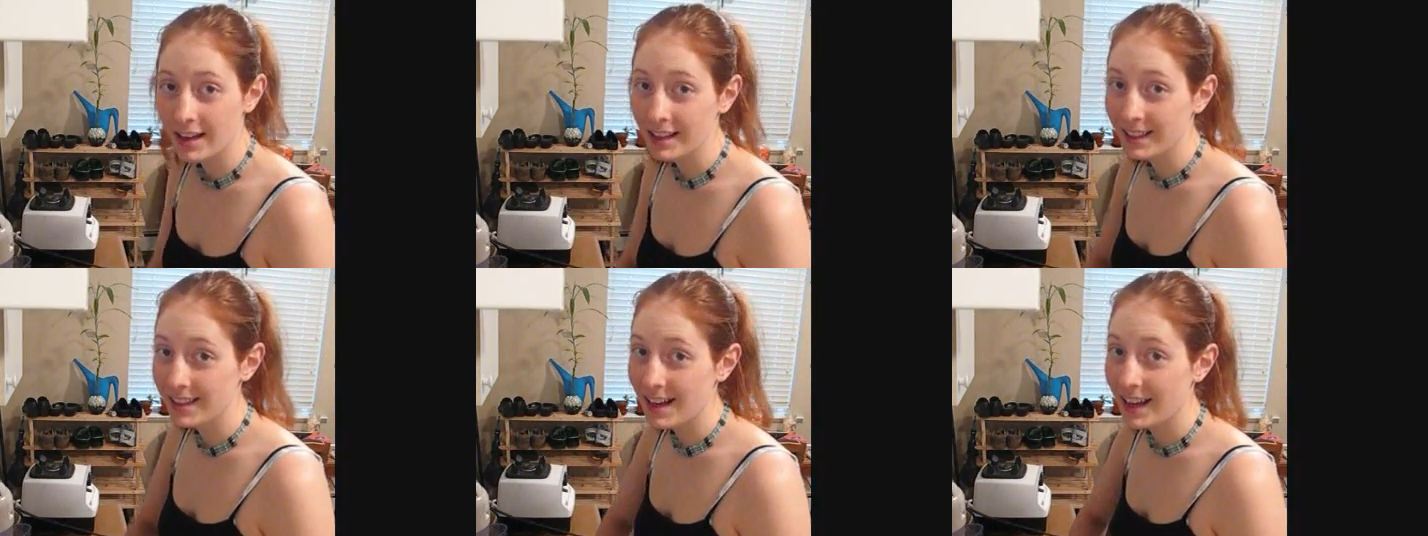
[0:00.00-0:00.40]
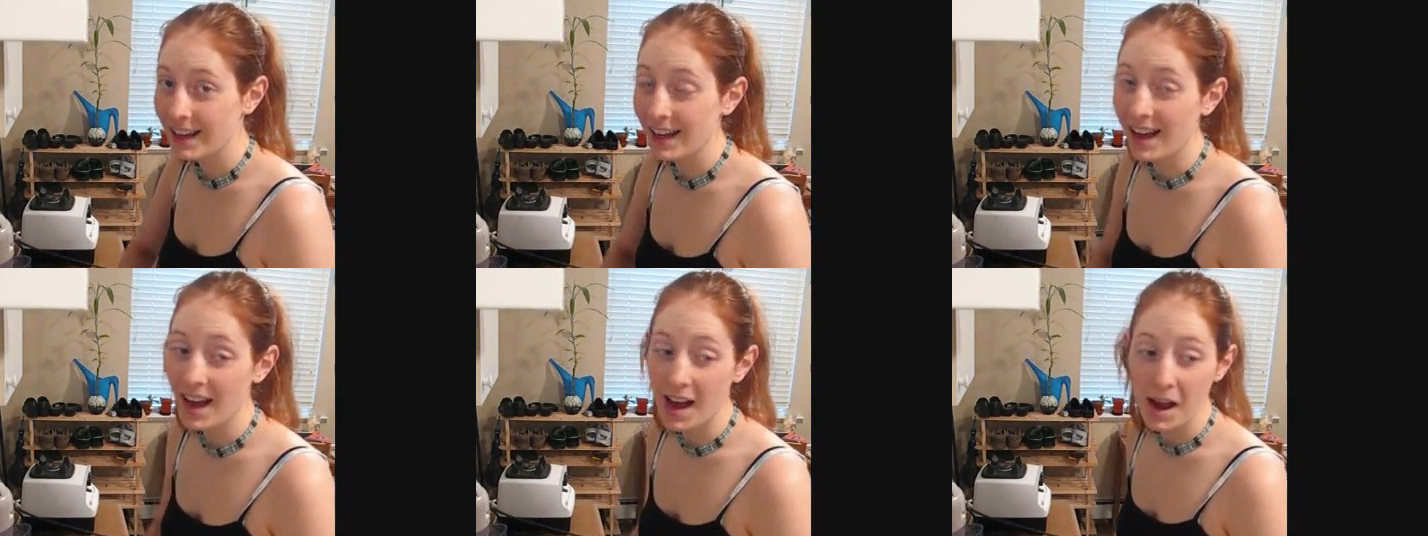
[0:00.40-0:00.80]
gotta tell
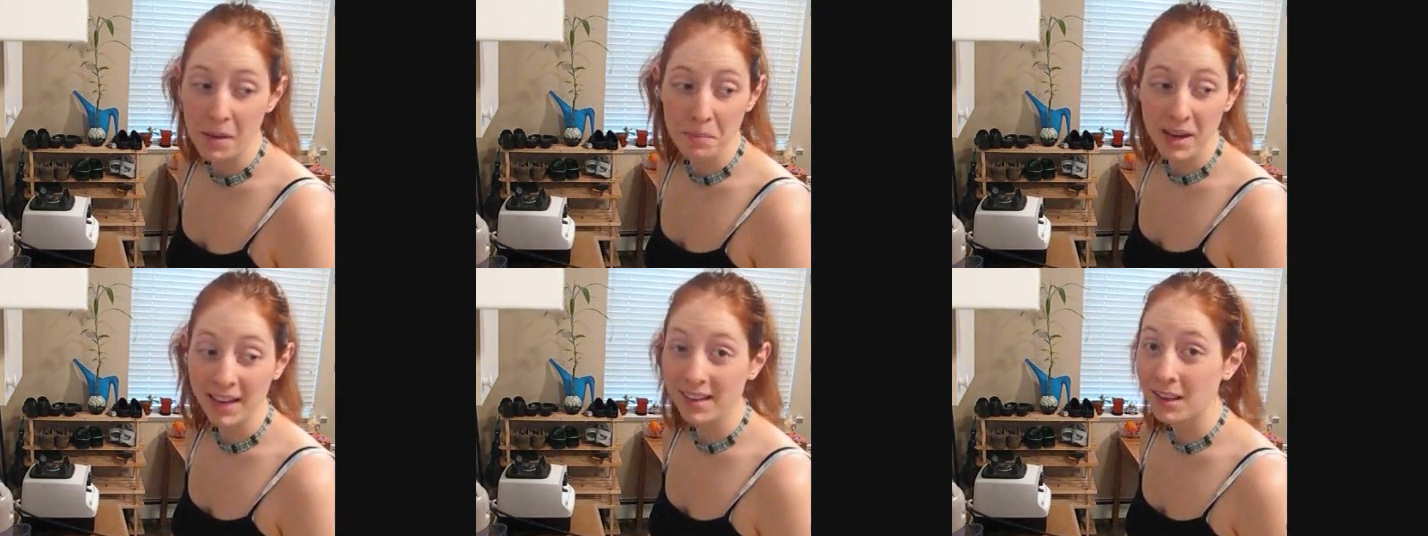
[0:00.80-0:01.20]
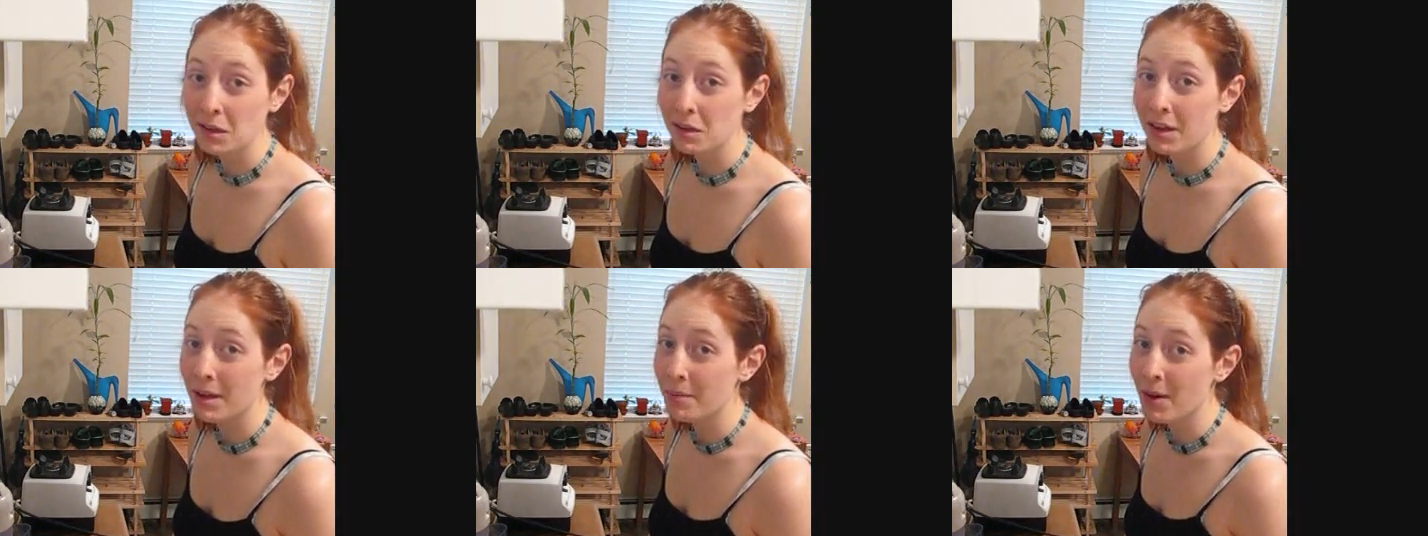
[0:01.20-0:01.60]
you, I made
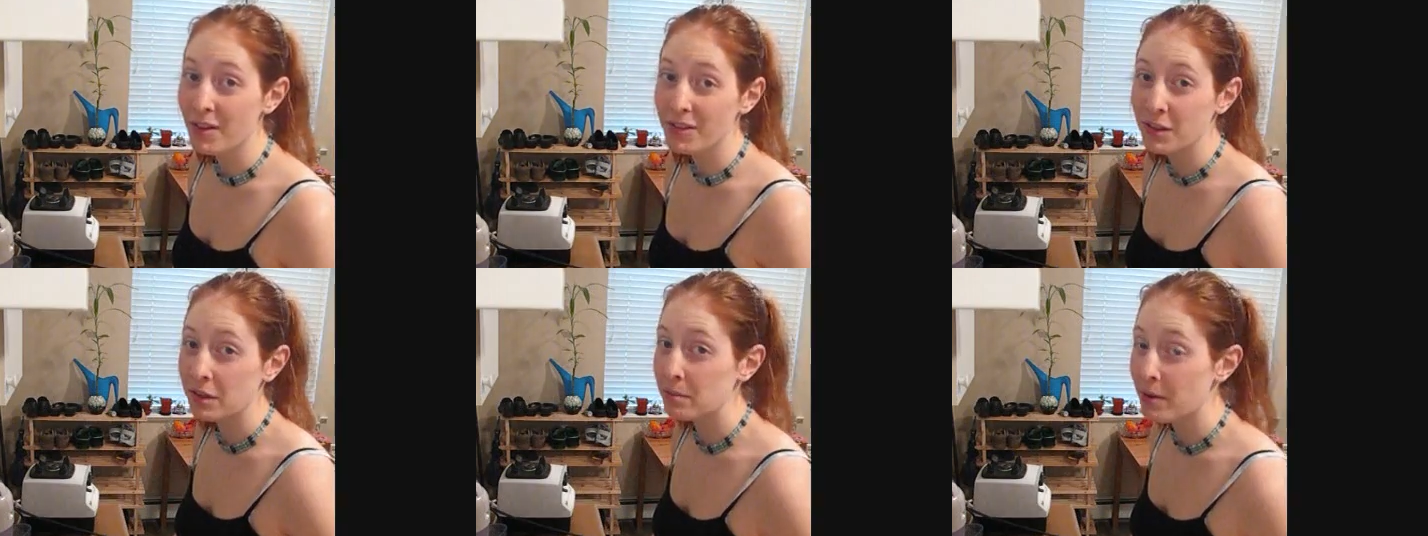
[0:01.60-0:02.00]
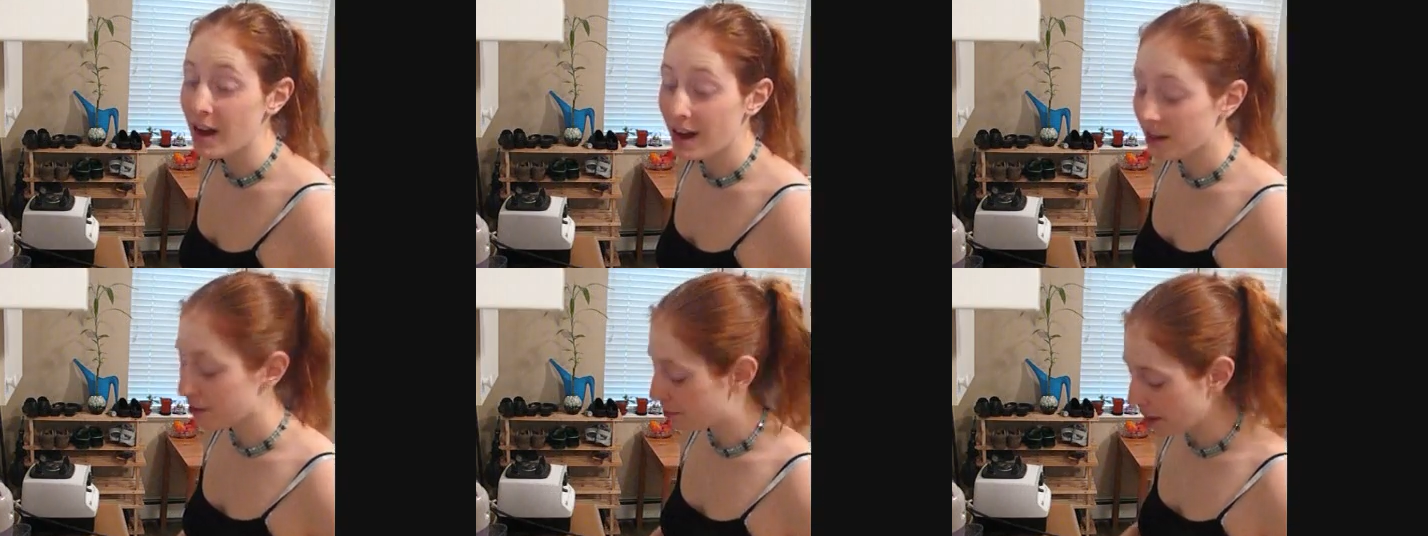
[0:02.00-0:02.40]
this up on the
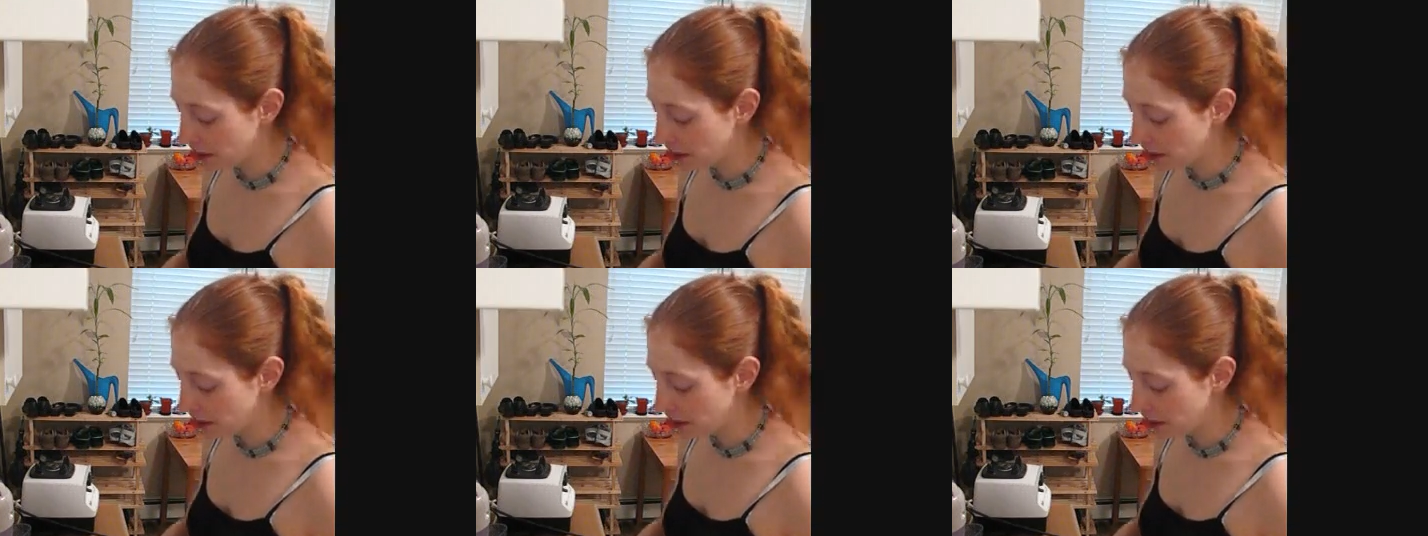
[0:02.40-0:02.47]
spot. The